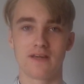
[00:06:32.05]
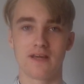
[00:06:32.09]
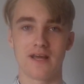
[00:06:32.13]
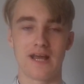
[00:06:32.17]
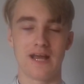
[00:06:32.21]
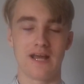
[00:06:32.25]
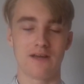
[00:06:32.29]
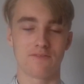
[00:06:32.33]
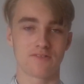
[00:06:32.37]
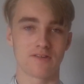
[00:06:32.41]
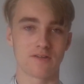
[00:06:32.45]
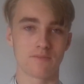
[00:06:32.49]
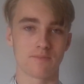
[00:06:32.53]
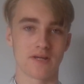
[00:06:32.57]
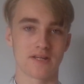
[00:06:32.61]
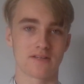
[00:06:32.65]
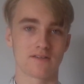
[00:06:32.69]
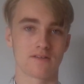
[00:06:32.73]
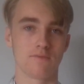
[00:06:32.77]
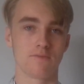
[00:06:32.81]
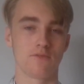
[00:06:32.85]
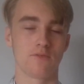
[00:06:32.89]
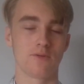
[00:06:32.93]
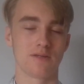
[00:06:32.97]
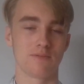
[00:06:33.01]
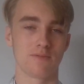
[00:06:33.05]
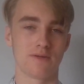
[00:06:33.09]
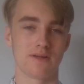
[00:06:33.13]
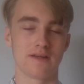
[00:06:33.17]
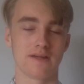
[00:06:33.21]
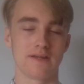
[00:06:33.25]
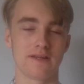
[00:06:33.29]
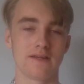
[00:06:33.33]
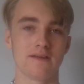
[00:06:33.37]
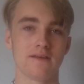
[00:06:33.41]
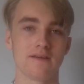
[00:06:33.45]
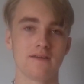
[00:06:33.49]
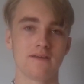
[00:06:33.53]
After the Battle of
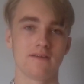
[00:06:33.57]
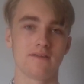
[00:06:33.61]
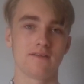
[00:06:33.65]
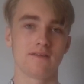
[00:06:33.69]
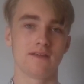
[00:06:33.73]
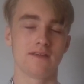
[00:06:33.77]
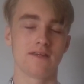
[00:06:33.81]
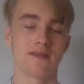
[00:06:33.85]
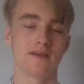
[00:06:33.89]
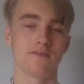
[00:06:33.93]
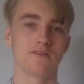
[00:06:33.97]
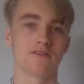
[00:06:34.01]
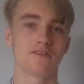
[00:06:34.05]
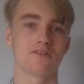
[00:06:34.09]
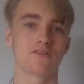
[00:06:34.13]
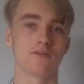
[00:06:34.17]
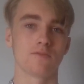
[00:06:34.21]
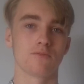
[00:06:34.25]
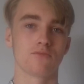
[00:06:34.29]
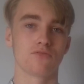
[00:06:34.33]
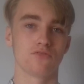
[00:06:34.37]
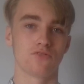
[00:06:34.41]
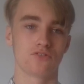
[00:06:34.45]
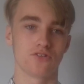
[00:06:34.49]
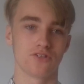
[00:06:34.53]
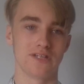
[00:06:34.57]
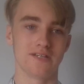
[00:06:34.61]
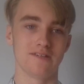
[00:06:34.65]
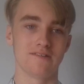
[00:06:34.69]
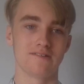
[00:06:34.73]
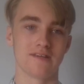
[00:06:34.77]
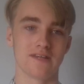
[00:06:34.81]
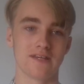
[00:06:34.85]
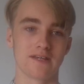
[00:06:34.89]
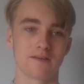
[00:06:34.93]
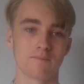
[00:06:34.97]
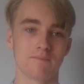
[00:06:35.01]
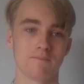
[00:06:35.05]
Midway, they never stopped
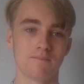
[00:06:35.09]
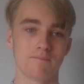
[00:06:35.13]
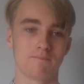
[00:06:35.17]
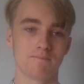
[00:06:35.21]
retreating.